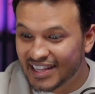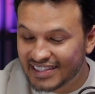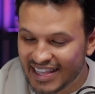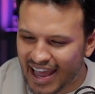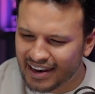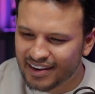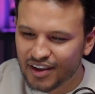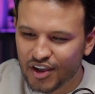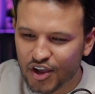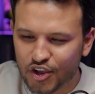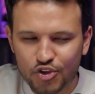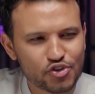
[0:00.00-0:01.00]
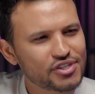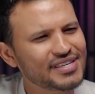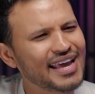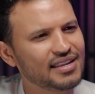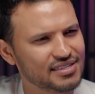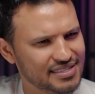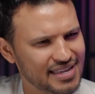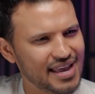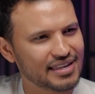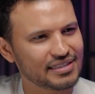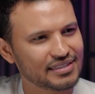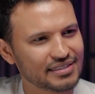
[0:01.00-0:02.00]
And then you just
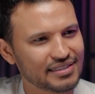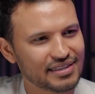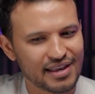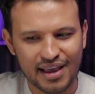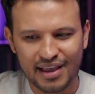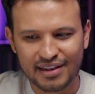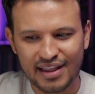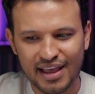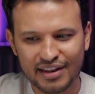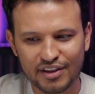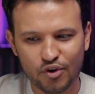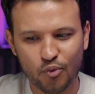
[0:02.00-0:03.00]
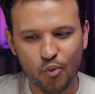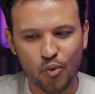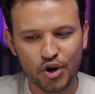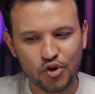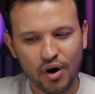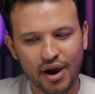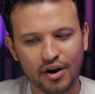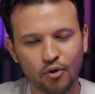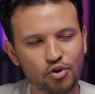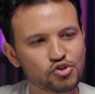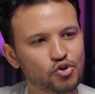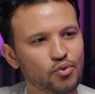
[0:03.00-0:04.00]
understand. And when you are
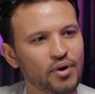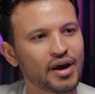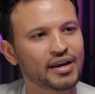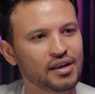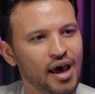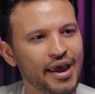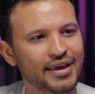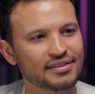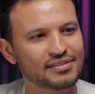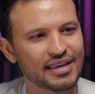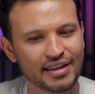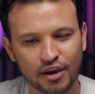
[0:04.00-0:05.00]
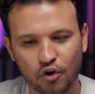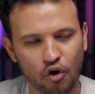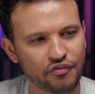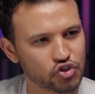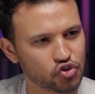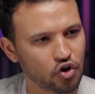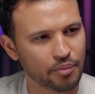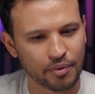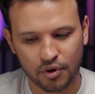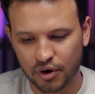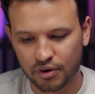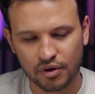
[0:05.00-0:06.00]
also a client in a coffee shop
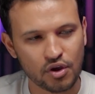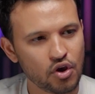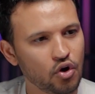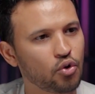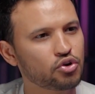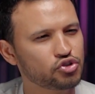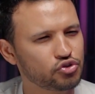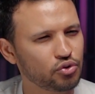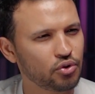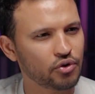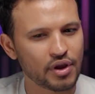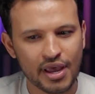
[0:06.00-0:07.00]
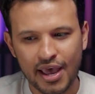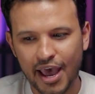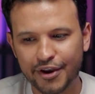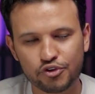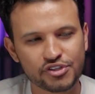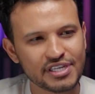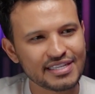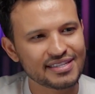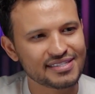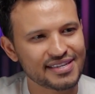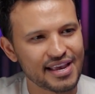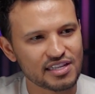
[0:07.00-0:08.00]
or a store, and you see
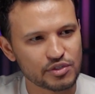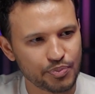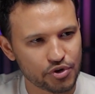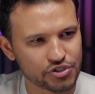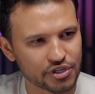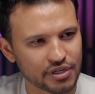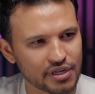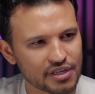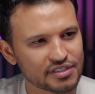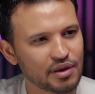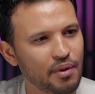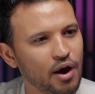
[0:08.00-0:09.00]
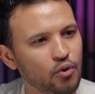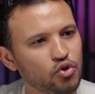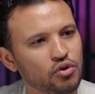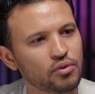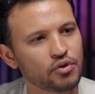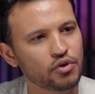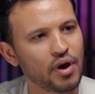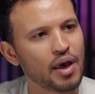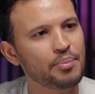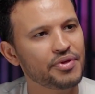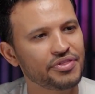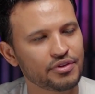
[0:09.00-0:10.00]
the salesperson, somehow
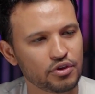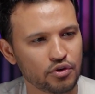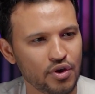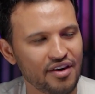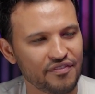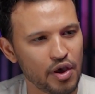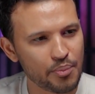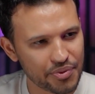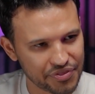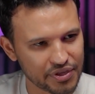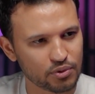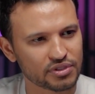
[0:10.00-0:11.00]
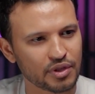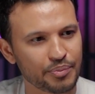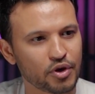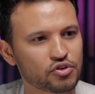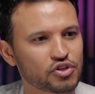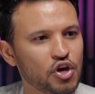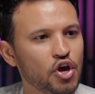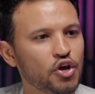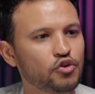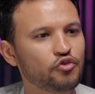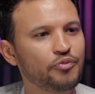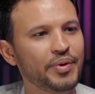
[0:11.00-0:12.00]
you have empathy with them because
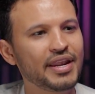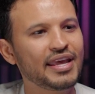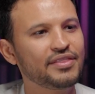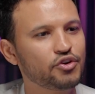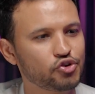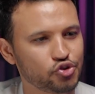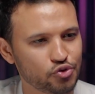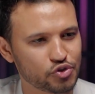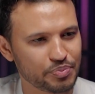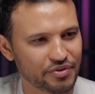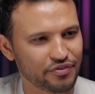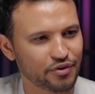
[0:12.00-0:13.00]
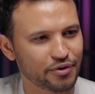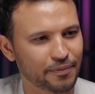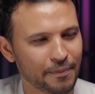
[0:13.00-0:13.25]
you've been in their shoes before.